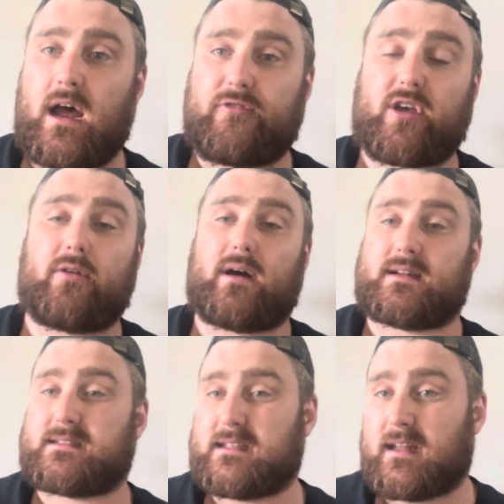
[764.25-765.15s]
So
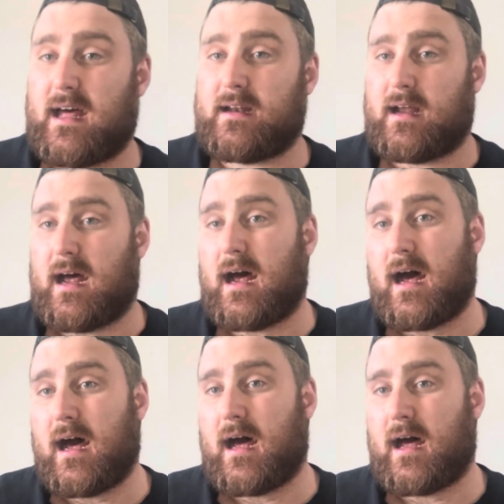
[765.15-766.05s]
I'll see you then,
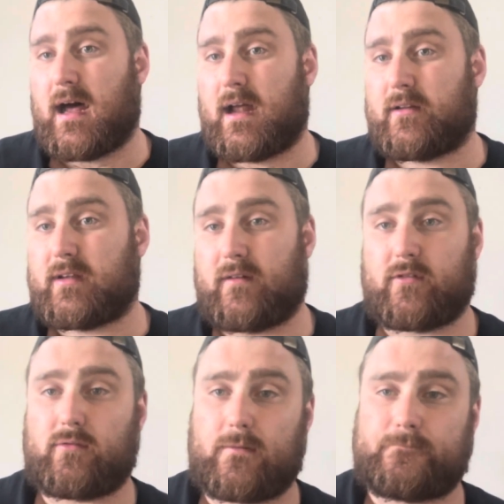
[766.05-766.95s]
and have a
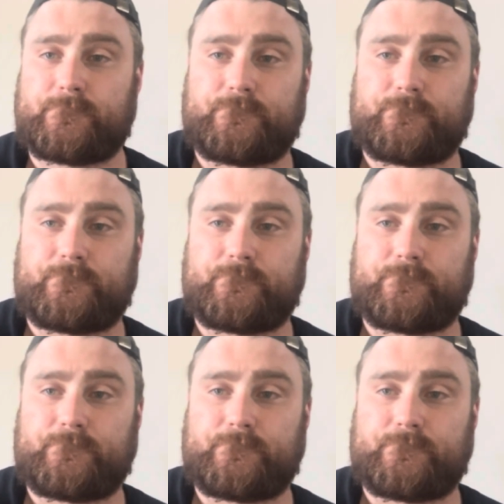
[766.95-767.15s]
good one.